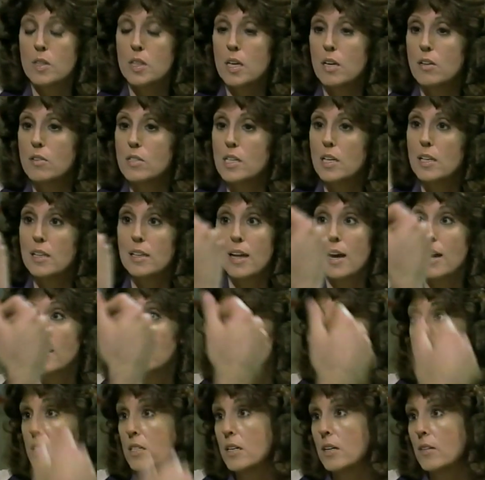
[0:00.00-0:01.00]
there's a lot
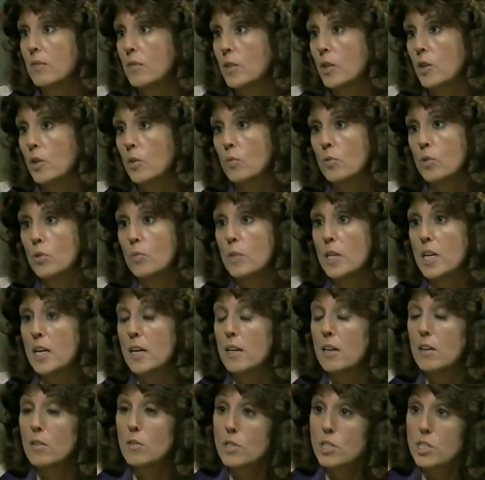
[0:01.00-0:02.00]
of stuff in her room that
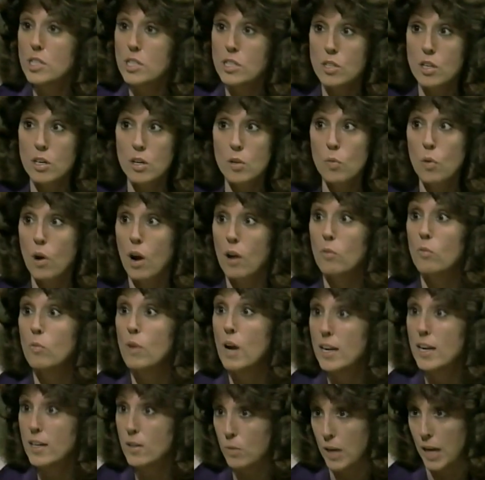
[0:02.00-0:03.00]
I know she's going to want
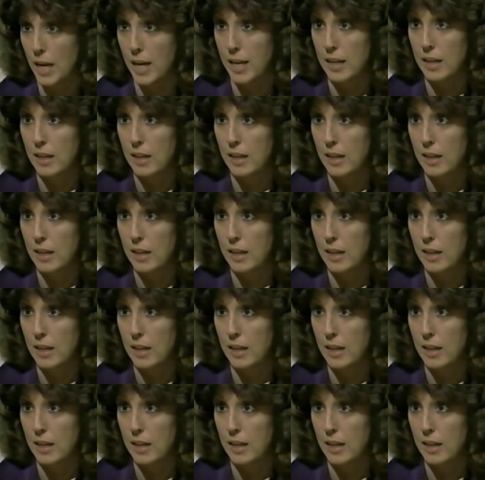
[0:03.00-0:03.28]
right away.